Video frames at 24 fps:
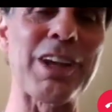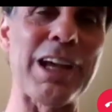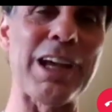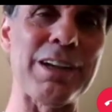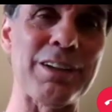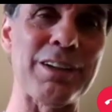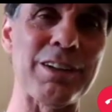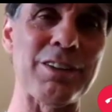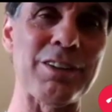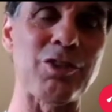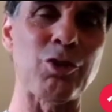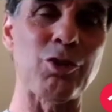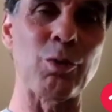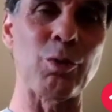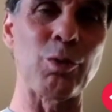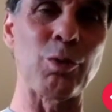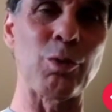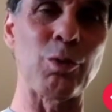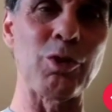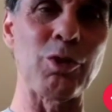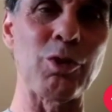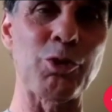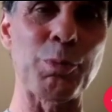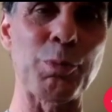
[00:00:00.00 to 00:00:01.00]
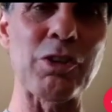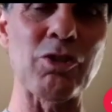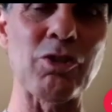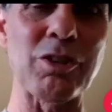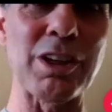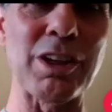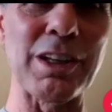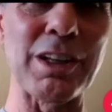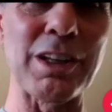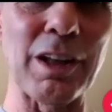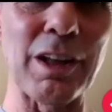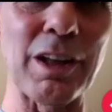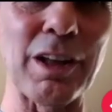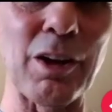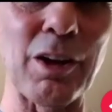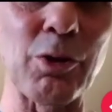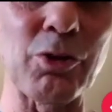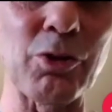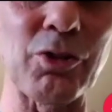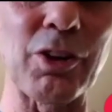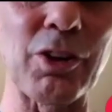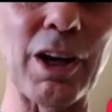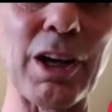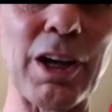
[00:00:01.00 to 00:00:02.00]
all tended to, especially
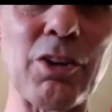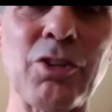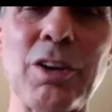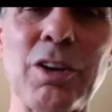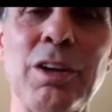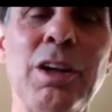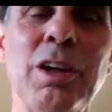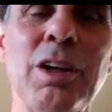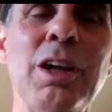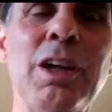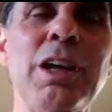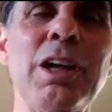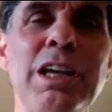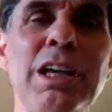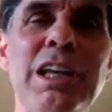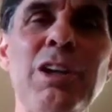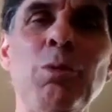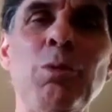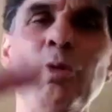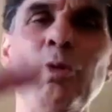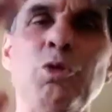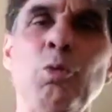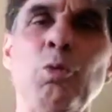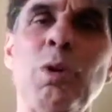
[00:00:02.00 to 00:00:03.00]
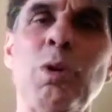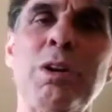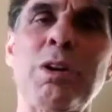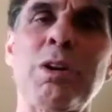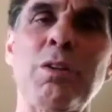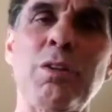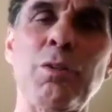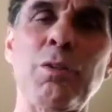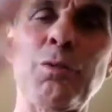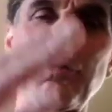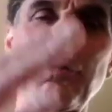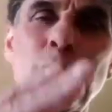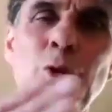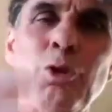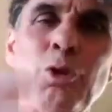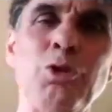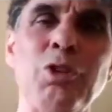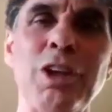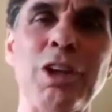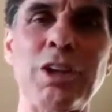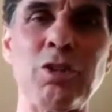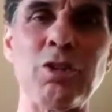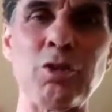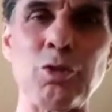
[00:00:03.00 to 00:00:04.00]
in those days, and he was one of the
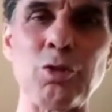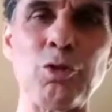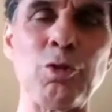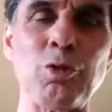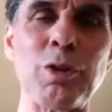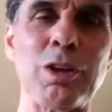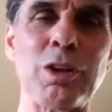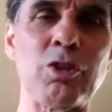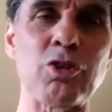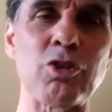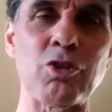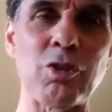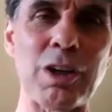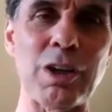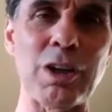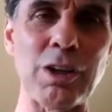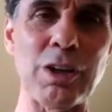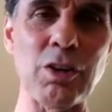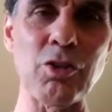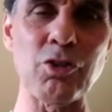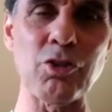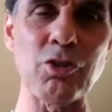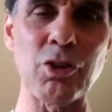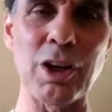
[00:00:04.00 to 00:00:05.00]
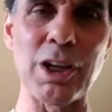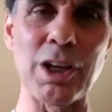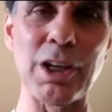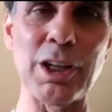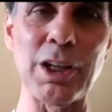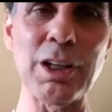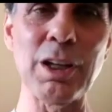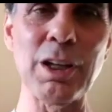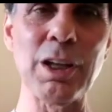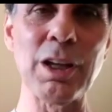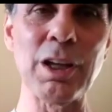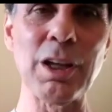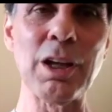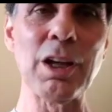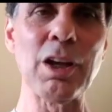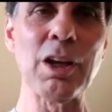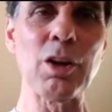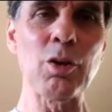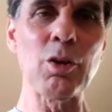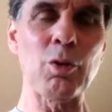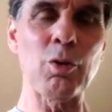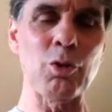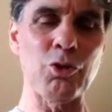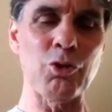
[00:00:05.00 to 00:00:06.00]
first into doing strength
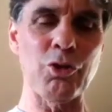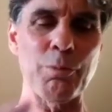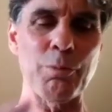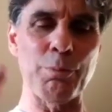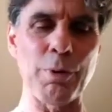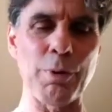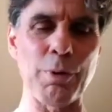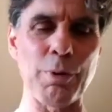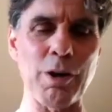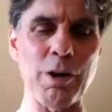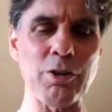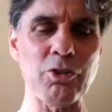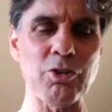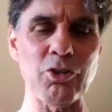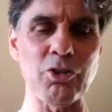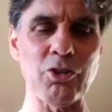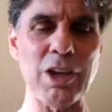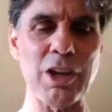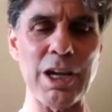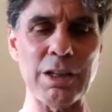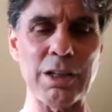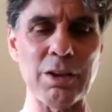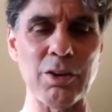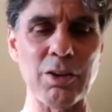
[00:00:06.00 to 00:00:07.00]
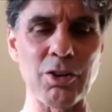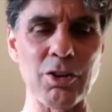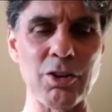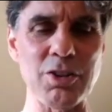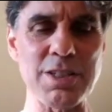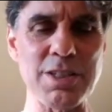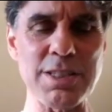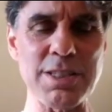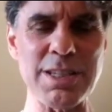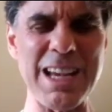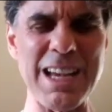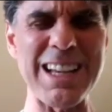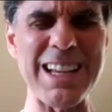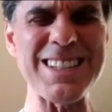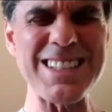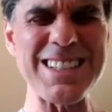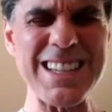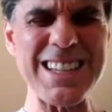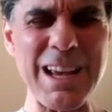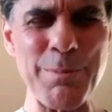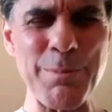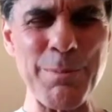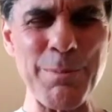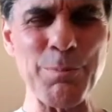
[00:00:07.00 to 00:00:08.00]
training, because the boxers had
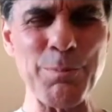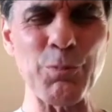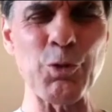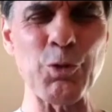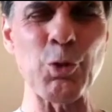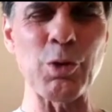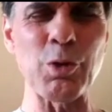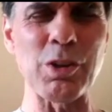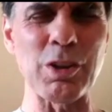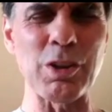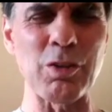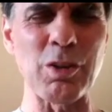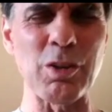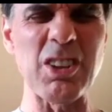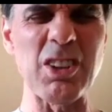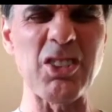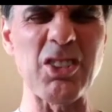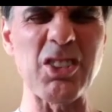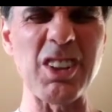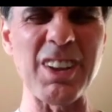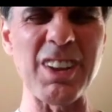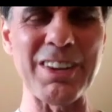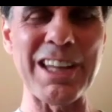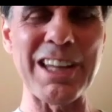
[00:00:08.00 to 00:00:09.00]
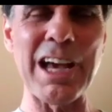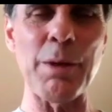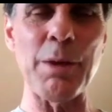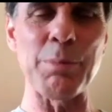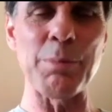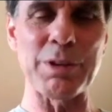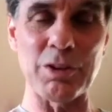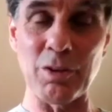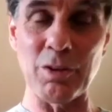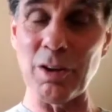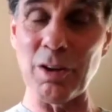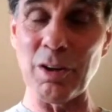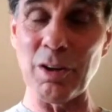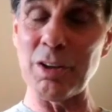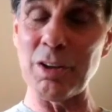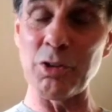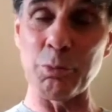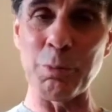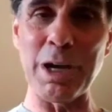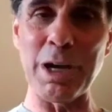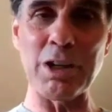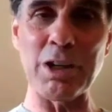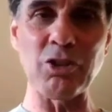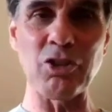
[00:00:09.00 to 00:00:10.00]
this, and some to a degree still now, but
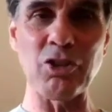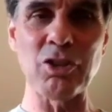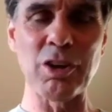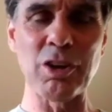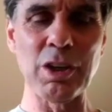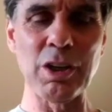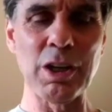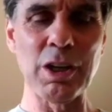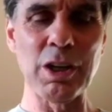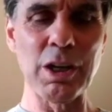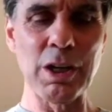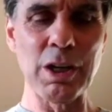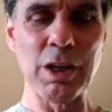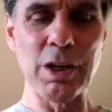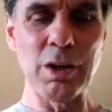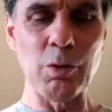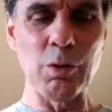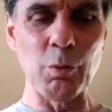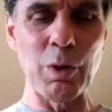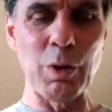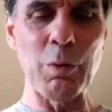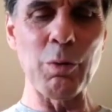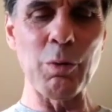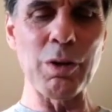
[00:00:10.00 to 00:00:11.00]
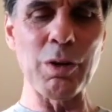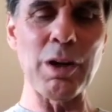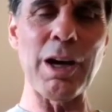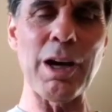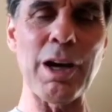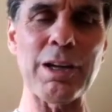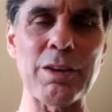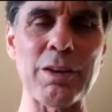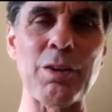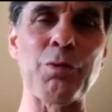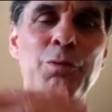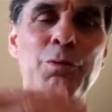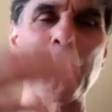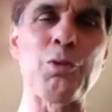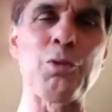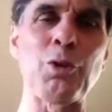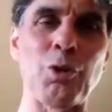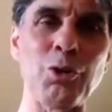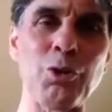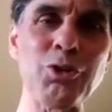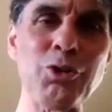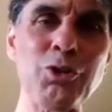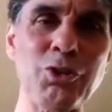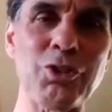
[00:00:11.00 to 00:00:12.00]
not as much. We were like
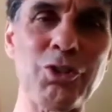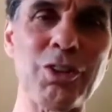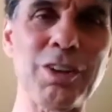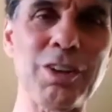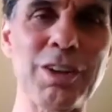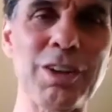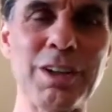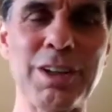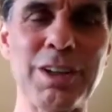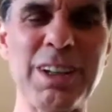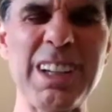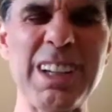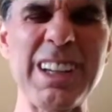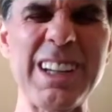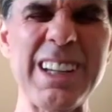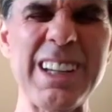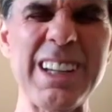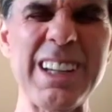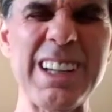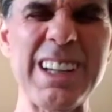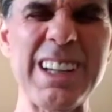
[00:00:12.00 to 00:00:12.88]
the first.